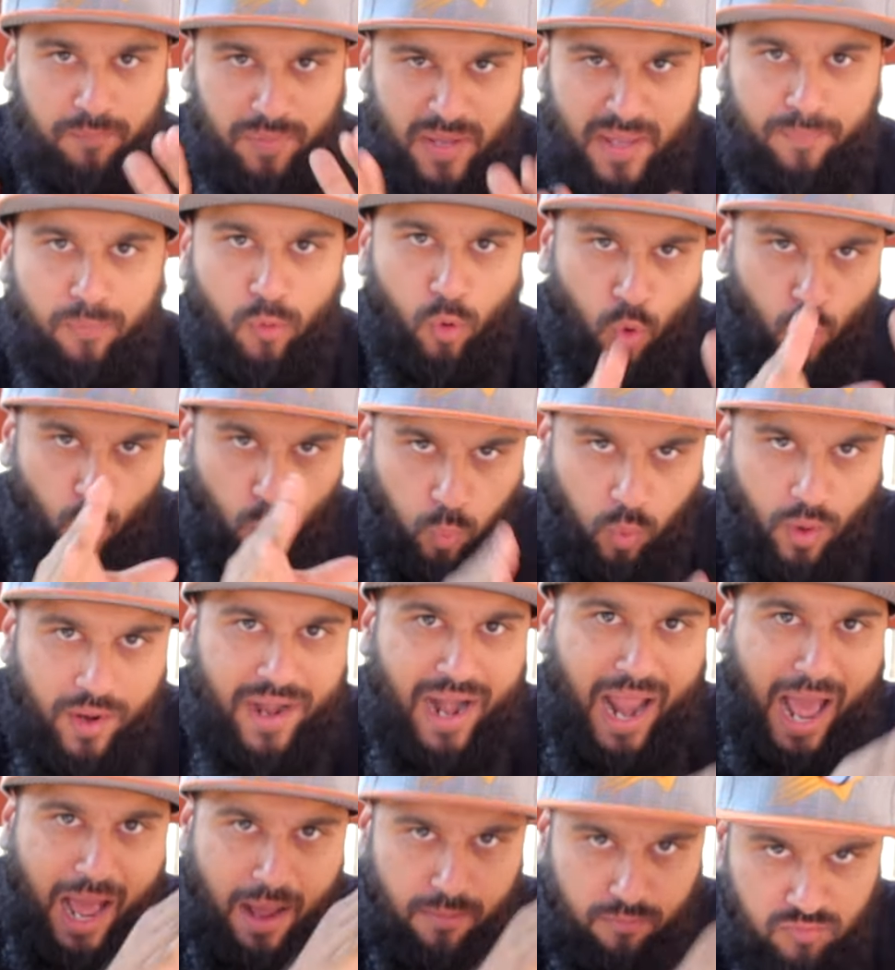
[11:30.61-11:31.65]
people who were
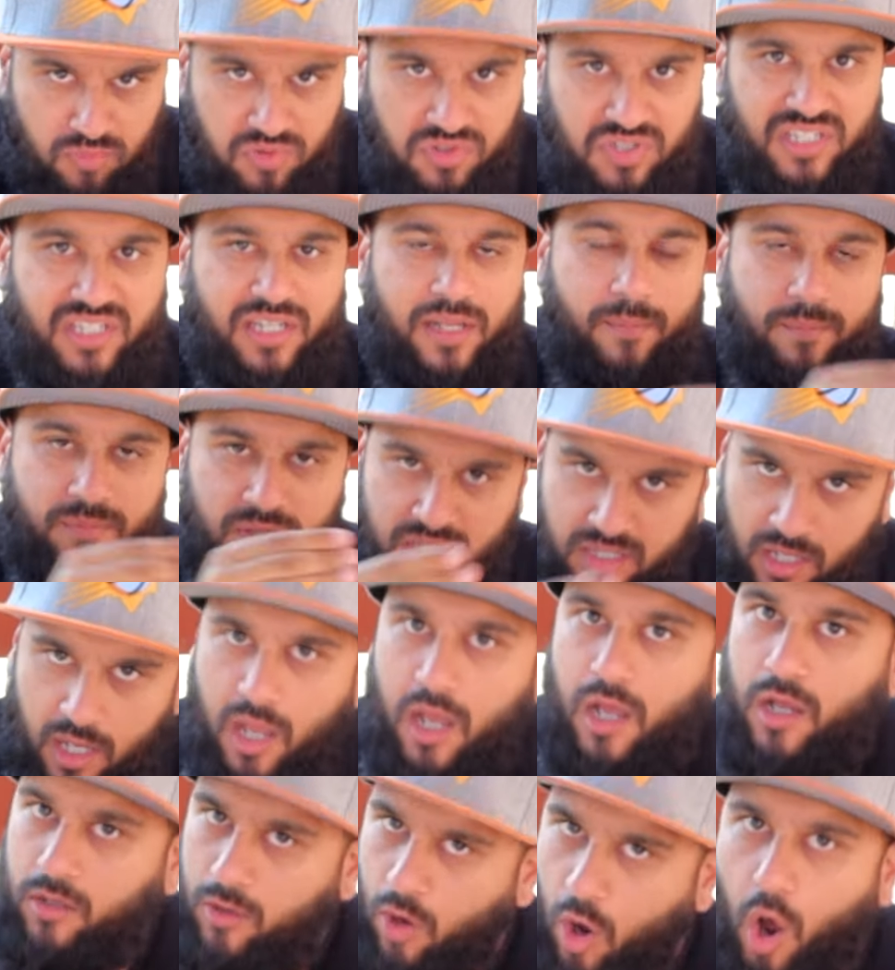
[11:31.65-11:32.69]
not Muslims
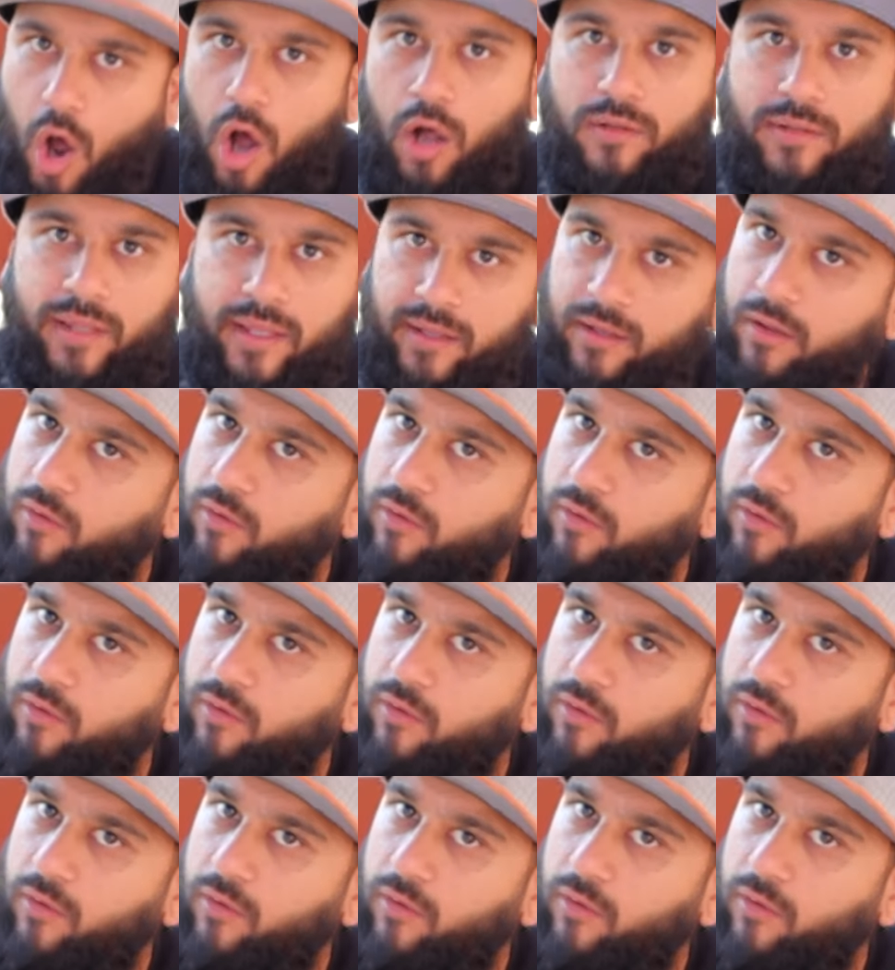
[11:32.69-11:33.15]
called it.